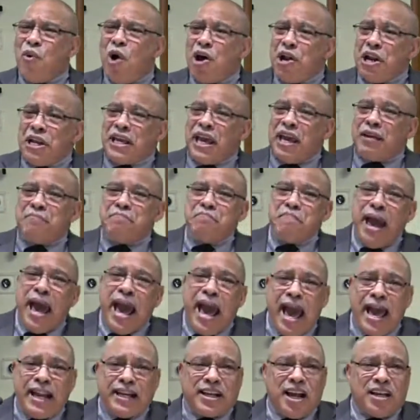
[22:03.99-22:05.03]
want to get
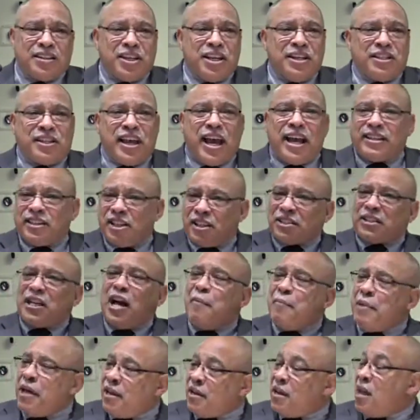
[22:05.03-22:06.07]
mad because he said, just
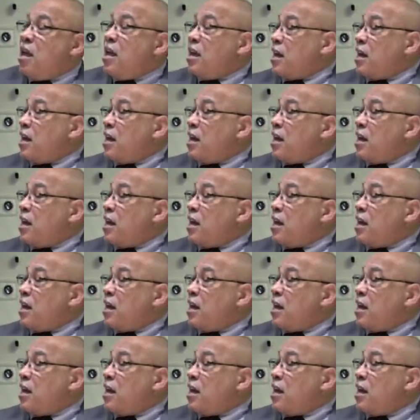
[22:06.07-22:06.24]
come in,